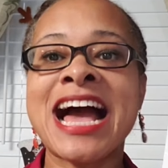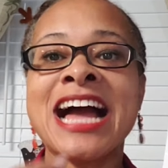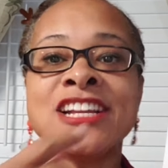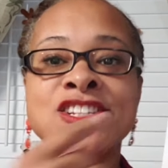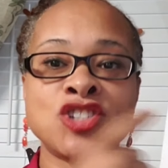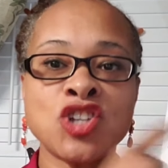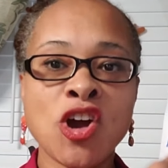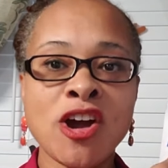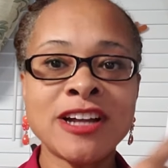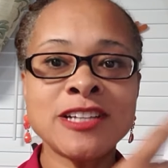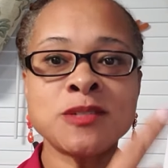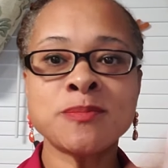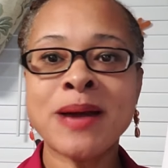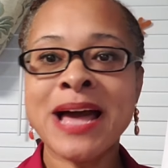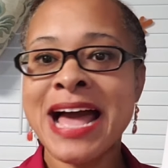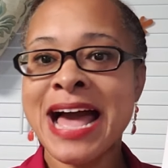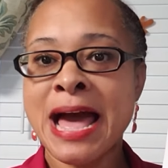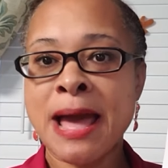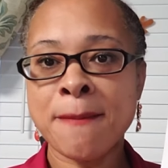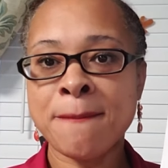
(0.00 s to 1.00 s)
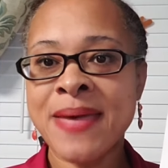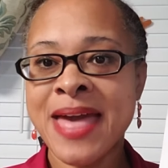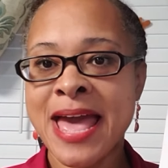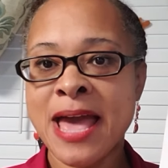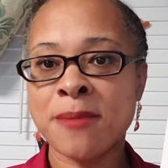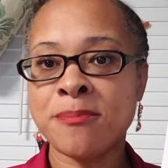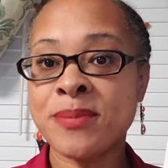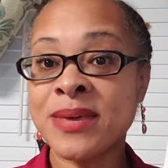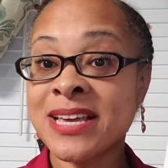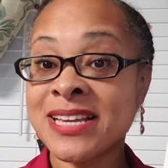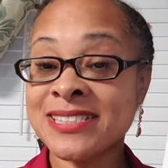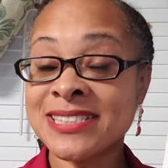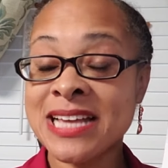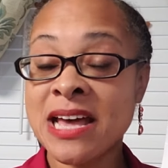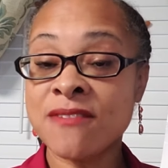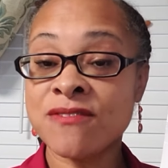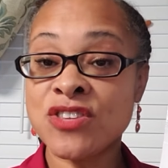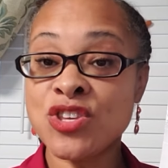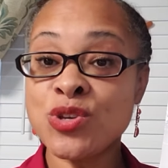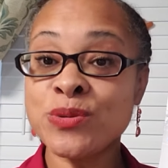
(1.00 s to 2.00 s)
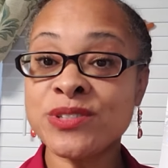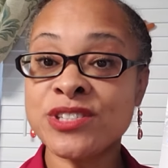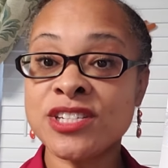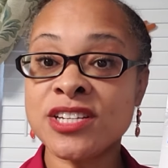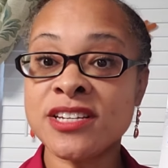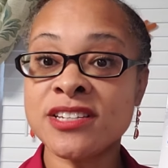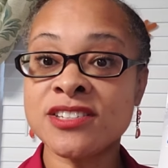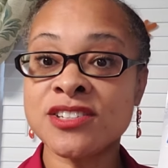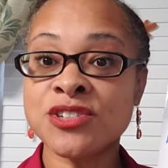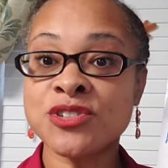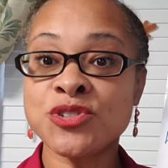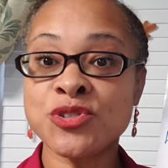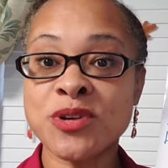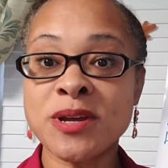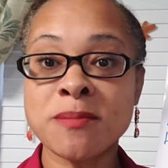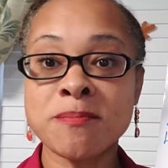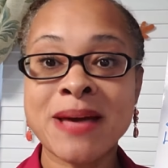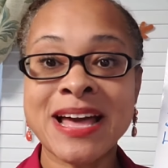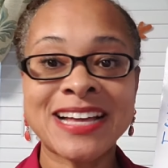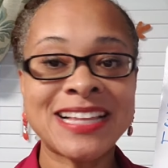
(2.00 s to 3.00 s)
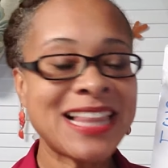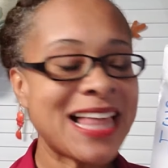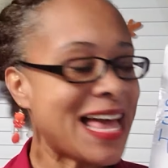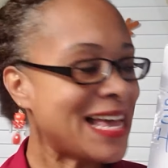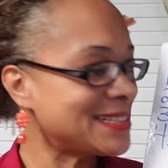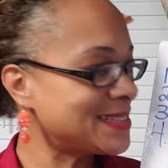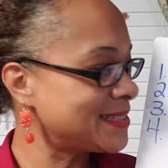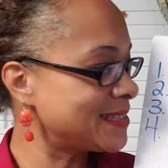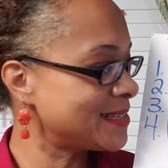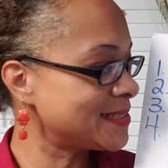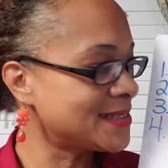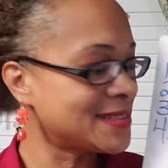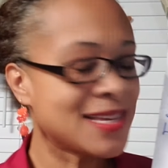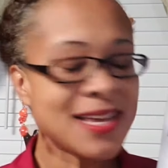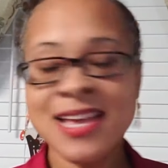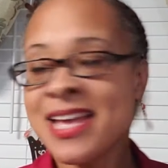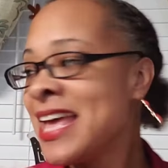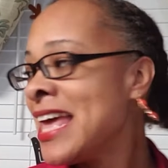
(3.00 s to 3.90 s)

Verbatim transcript: I charge my iPad because I've used it during my classes.